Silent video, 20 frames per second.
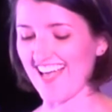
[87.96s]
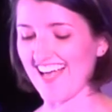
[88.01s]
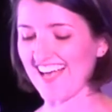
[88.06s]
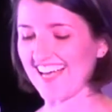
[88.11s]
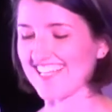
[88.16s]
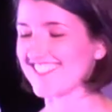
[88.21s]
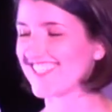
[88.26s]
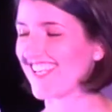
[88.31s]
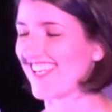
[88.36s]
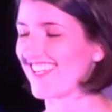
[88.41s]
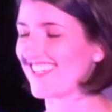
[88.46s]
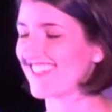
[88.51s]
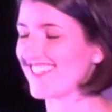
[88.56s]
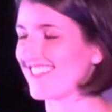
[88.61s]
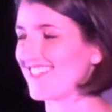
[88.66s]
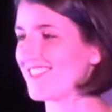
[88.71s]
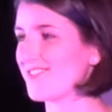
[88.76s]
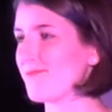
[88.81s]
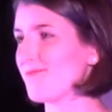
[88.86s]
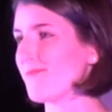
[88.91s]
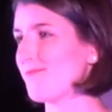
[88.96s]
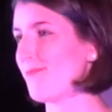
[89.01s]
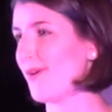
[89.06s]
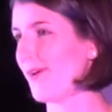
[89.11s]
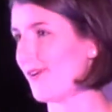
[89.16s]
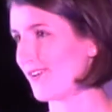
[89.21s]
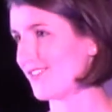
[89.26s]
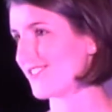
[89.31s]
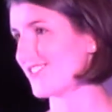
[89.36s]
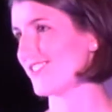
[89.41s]
I take it
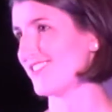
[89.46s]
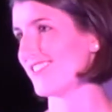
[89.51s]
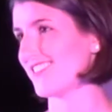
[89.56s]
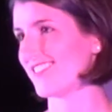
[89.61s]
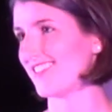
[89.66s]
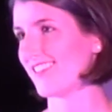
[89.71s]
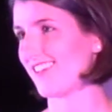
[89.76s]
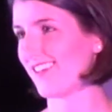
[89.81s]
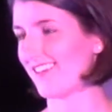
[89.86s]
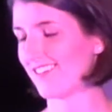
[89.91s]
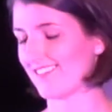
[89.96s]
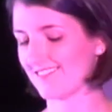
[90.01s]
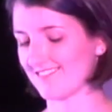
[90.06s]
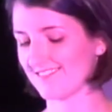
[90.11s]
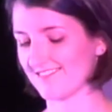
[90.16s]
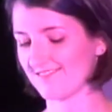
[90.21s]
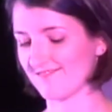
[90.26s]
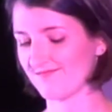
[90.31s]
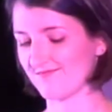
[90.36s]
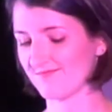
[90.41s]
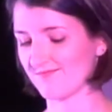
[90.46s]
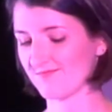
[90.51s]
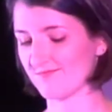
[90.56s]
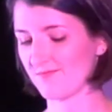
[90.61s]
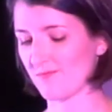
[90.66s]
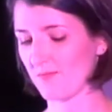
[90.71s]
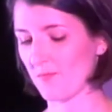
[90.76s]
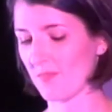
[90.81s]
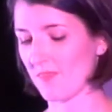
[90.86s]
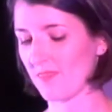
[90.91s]
personally.
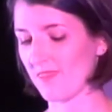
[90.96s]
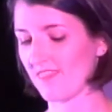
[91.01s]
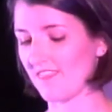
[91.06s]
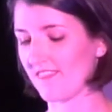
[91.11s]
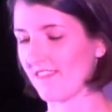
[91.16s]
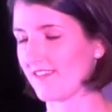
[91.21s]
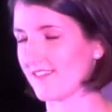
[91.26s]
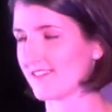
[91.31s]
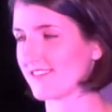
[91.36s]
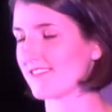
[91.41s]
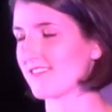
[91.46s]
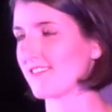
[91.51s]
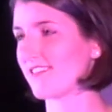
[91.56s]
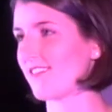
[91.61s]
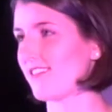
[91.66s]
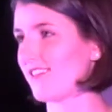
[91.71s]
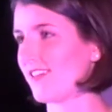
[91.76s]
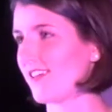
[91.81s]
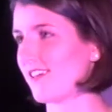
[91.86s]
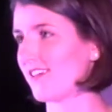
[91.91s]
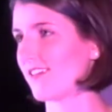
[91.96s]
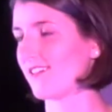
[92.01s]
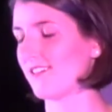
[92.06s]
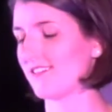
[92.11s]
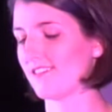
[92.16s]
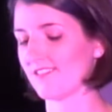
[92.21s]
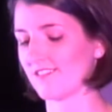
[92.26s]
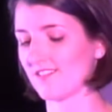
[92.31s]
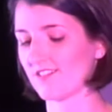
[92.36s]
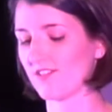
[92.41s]
This
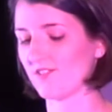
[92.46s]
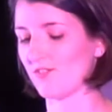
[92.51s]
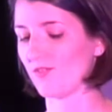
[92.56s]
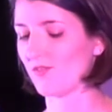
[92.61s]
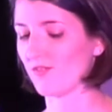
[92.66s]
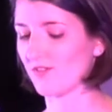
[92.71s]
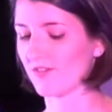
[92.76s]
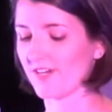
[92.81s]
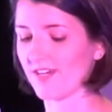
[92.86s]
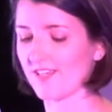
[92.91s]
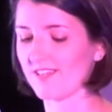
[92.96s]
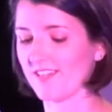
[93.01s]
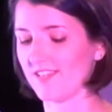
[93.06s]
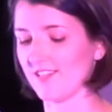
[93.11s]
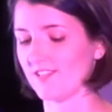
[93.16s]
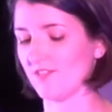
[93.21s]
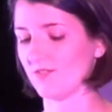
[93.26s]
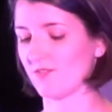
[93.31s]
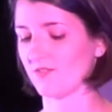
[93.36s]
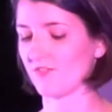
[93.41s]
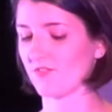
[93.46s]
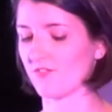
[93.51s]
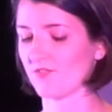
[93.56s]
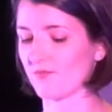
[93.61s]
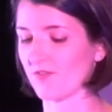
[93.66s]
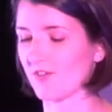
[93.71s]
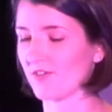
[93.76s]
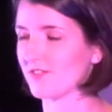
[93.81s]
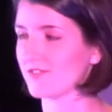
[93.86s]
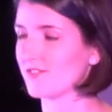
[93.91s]
thing clawing in your
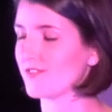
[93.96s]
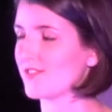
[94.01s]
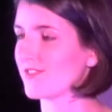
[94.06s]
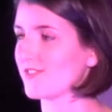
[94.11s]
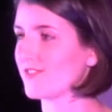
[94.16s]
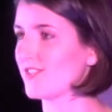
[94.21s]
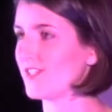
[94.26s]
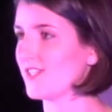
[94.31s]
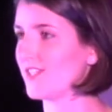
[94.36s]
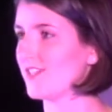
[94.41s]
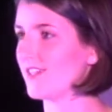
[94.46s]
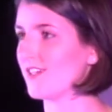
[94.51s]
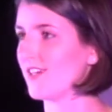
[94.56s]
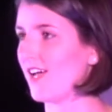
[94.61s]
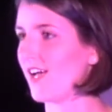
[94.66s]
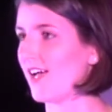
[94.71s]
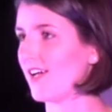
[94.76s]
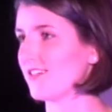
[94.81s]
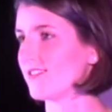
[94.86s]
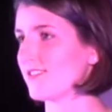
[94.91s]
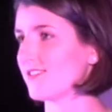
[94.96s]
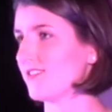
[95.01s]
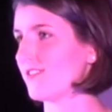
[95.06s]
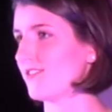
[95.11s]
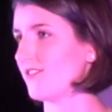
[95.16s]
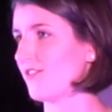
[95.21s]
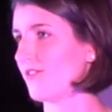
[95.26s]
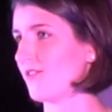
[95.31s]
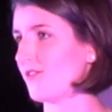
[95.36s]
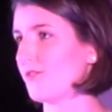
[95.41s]
throat has
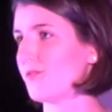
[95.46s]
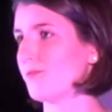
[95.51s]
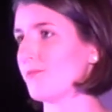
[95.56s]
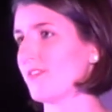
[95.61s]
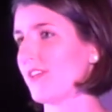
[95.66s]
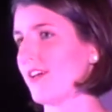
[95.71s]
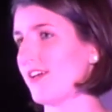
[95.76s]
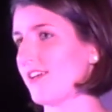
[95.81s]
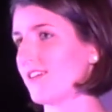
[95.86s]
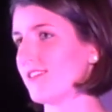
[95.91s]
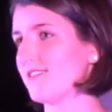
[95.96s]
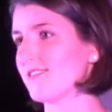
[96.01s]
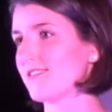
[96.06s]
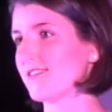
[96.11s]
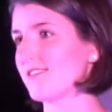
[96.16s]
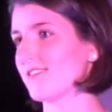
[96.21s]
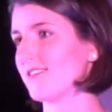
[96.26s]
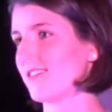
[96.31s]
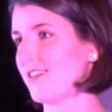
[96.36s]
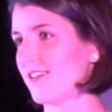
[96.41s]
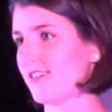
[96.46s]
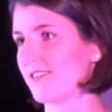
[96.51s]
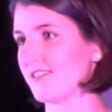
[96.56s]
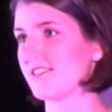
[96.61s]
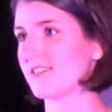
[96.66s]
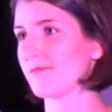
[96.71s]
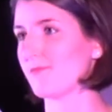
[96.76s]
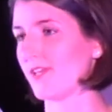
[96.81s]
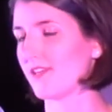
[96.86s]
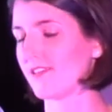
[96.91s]
no place in a
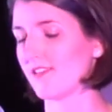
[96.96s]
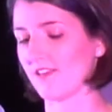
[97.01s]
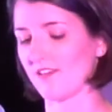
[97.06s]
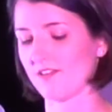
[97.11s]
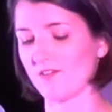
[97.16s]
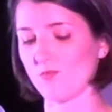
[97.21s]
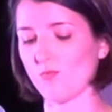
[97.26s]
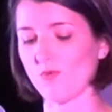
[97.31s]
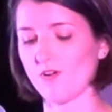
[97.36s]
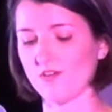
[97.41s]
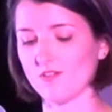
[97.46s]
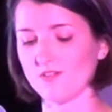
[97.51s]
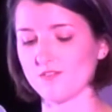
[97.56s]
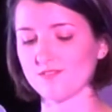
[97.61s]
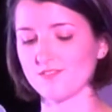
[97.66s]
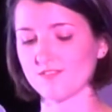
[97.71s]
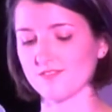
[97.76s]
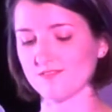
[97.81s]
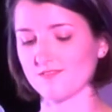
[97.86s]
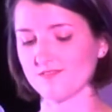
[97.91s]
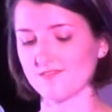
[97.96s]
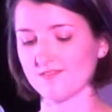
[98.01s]
speaking world.